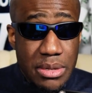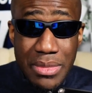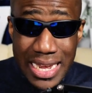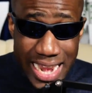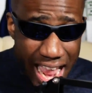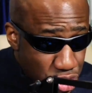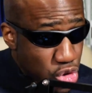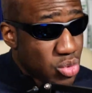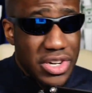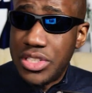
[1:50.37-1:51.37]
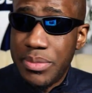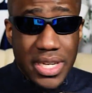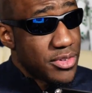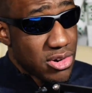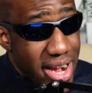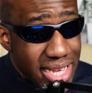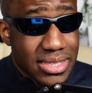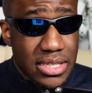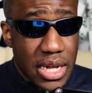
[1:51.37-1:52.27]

Nacho needs to be given credit.